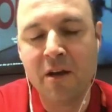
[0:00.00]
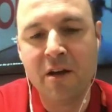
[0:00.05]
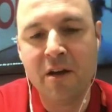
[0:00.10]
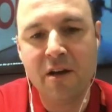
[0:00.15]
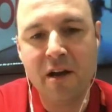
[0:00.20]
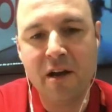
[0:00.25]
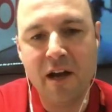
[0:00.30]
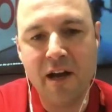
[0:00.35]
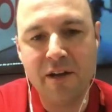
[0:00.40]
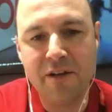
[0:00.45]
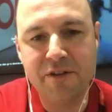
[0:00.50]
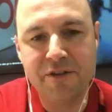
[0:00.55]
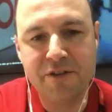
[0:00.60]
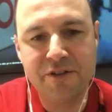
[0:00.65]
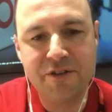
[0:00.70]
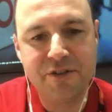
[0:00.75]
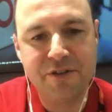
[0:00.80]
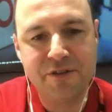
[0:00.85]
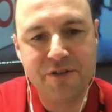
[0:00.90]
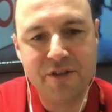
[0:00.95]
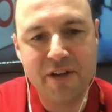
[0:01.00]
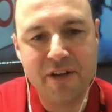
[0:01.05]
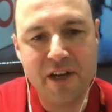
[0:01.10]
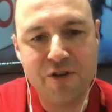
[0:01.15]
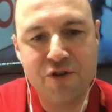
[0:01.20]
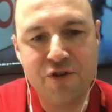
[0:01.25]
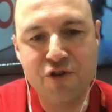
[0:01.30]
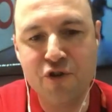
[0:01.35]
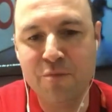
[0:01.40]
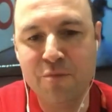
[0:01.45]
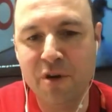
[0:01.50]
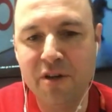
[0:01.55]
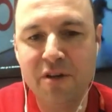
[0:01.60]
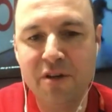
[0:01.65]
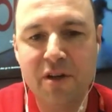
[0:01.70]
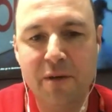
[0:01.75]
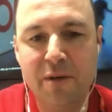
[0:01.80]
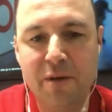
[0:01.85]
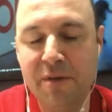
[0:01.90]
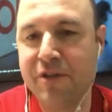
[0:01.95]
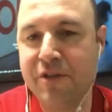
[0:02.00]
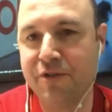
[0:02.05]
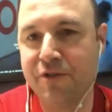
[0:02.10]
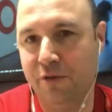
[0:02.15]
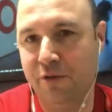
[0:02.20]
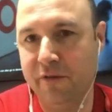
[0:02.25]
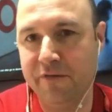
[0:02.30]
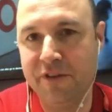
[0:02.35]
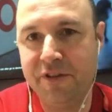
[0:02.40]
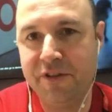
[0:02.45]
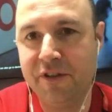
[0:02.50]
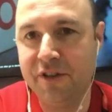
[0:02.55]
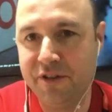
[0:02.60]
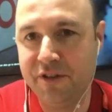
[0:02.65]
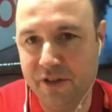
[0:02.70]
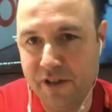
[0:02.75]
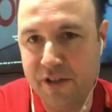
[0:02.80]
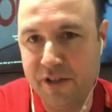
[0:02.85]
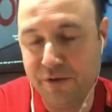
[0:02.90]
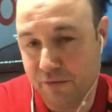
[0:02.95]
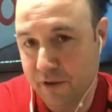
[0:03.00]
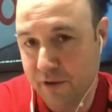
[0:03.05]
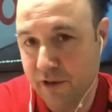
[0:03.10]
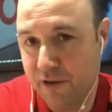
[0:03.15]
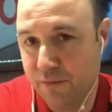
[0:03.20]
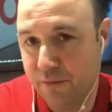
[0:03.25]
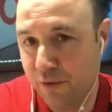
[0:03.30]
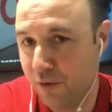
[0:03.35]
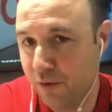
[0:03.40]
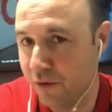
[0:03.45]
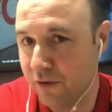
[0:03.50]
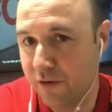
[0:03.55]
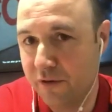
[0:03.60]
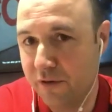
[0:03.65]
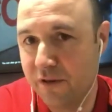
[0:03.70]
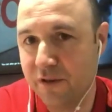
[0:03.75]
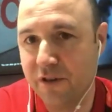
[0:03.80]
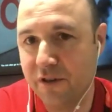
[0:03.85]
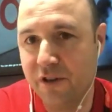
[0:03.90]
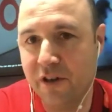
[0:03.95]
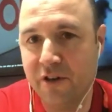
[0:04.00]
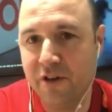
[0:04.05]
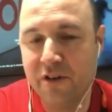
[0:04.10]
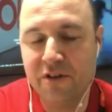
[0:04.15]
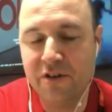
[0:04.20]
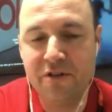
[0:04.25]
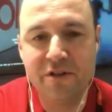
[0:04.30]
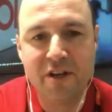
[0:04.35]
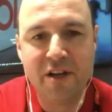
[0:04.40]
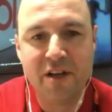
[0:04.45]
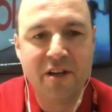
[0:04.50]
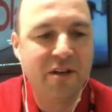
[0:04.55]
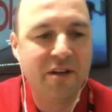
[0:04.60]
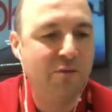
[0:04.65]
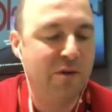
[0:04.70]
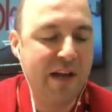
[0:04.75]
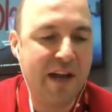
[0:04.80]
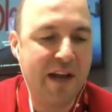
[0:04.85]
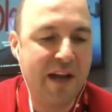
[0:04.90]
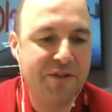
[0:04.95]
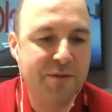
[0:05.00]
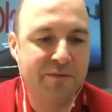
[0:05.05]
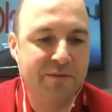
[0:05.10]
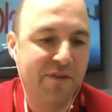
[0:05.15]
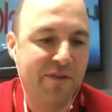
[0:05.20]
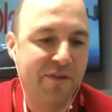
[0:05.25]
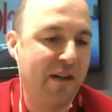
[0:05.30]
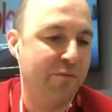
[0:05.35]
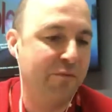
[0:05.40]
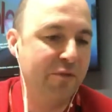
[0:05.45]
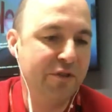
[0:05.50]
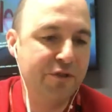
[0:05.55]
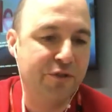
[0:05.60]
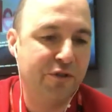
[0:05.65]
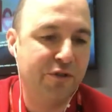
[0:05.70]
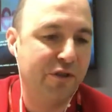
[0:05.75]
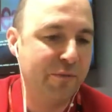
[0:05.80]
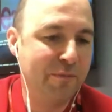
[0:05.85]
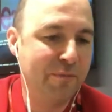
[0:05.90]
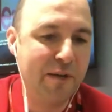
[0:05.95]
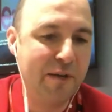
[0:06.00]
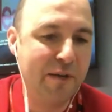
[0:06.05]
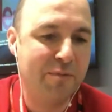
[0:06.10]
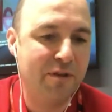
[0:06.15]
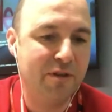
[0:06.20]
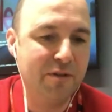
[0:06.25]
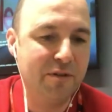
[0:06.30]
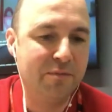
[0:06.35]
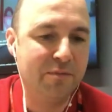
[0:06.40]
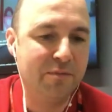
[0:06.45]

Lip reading: and humour amidst all of this is really important. You know, we had some fun with toilet paper